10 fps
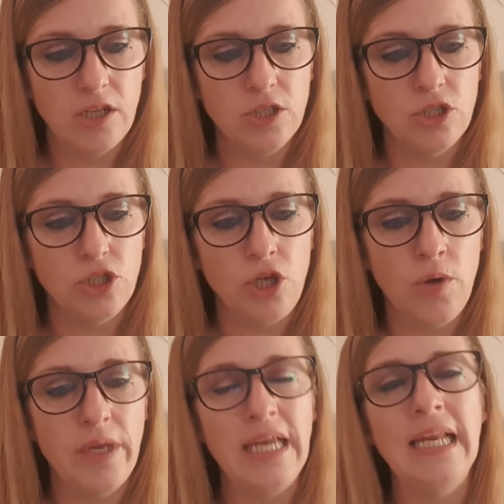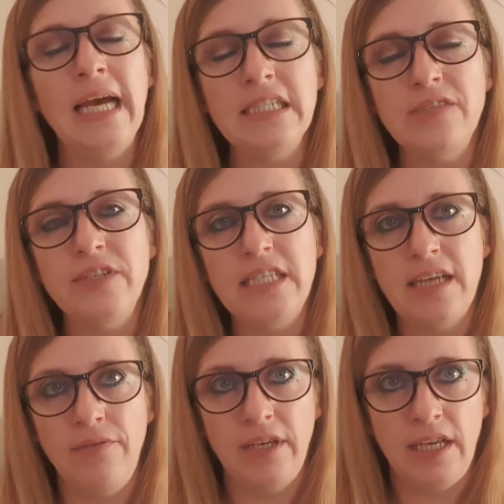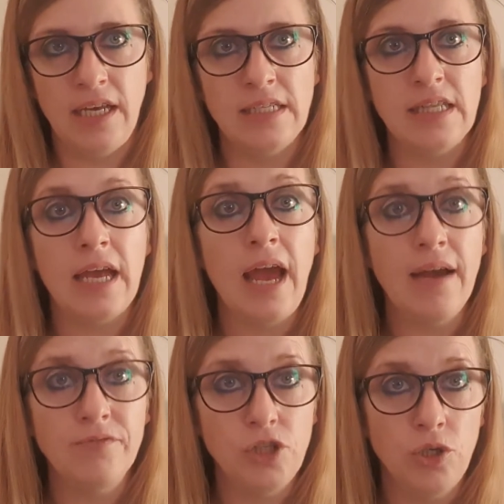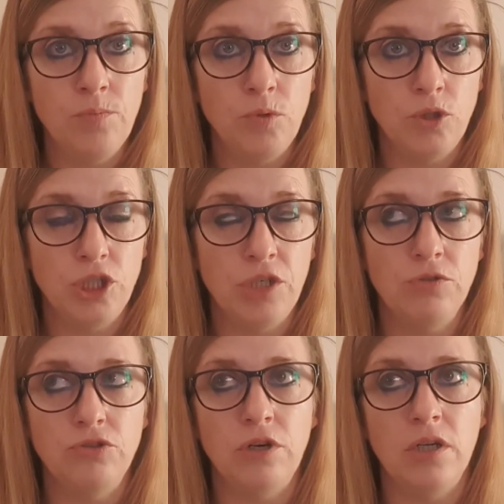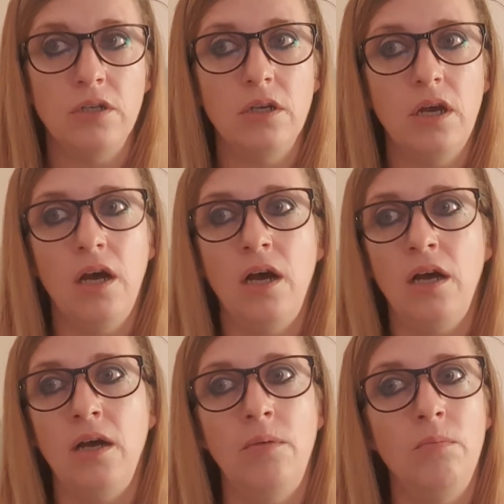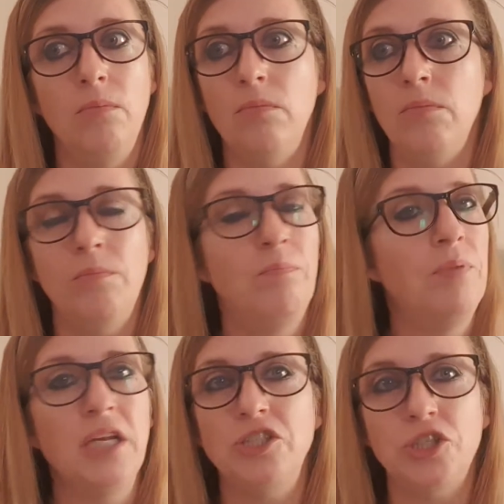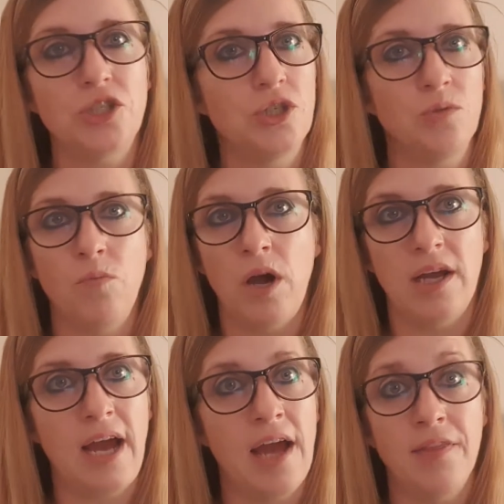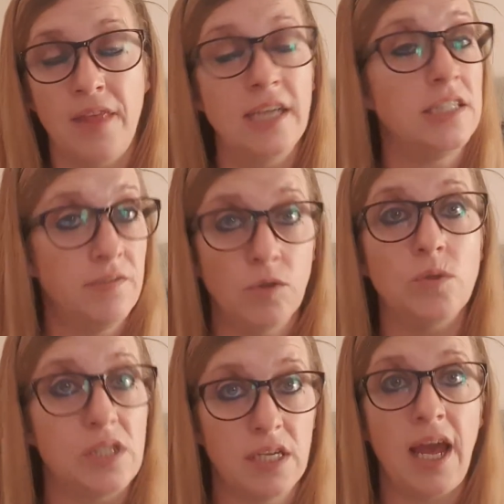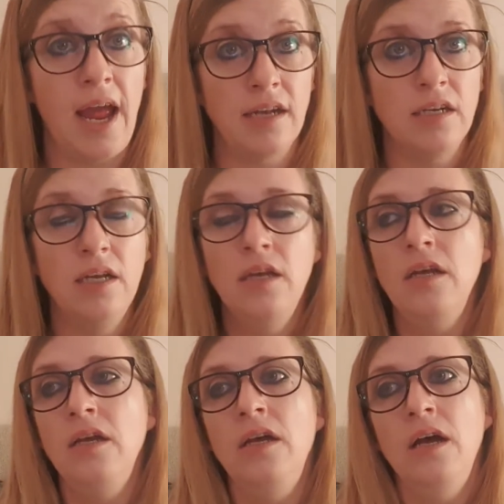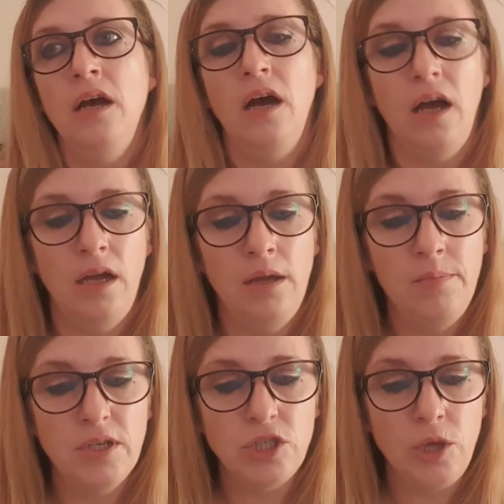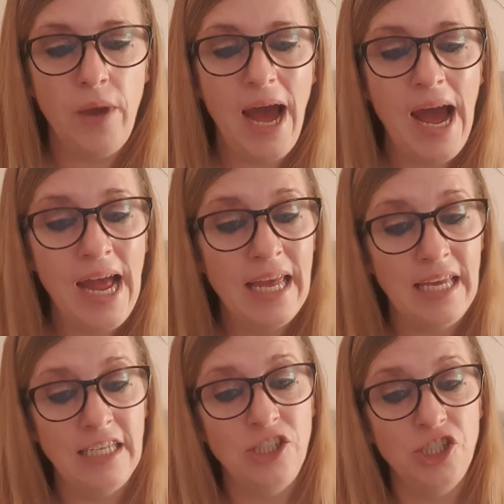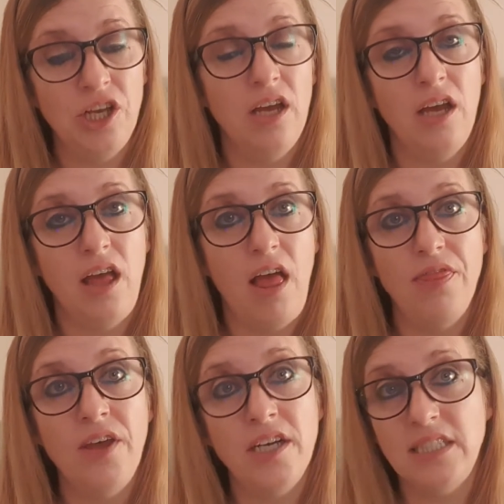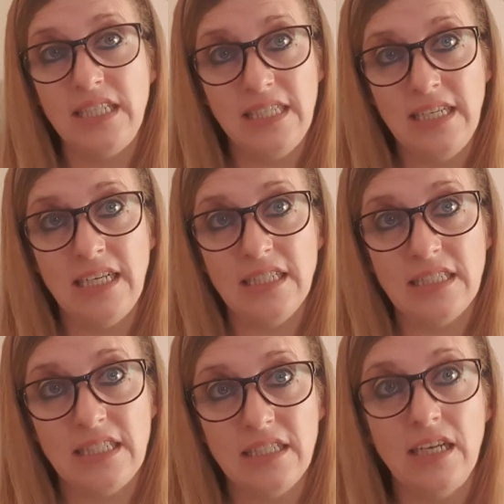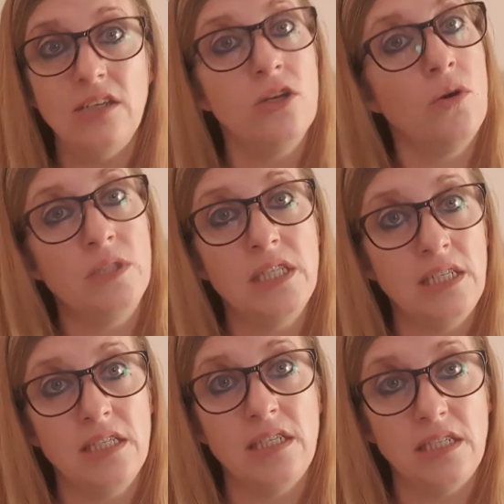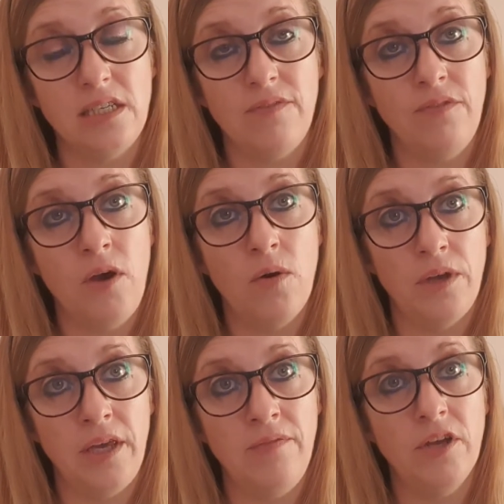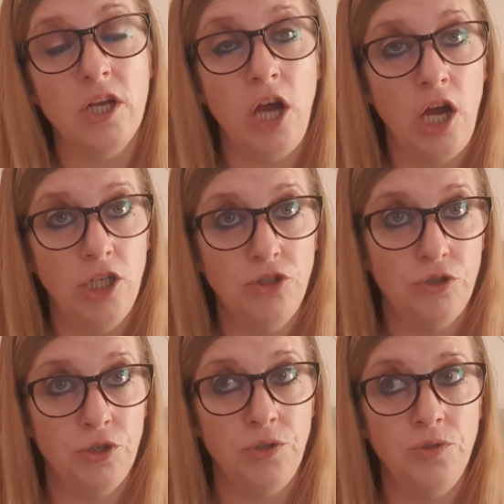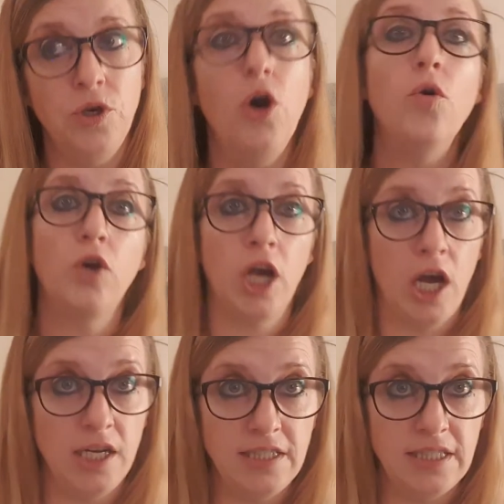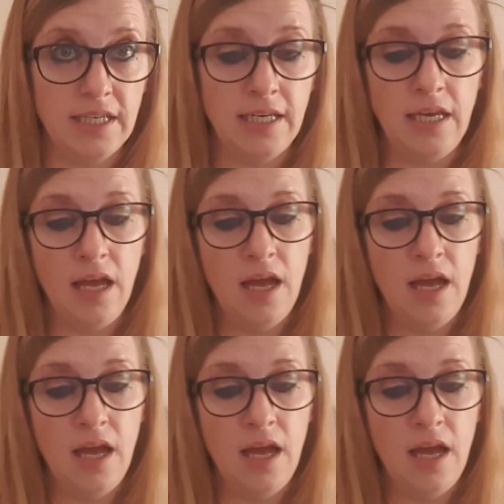So it lasts for 7 years. They have 2 more children, but it just doesn't work out, and they divorce again. So at age 36 in 1965, Gertrude, or Gertie,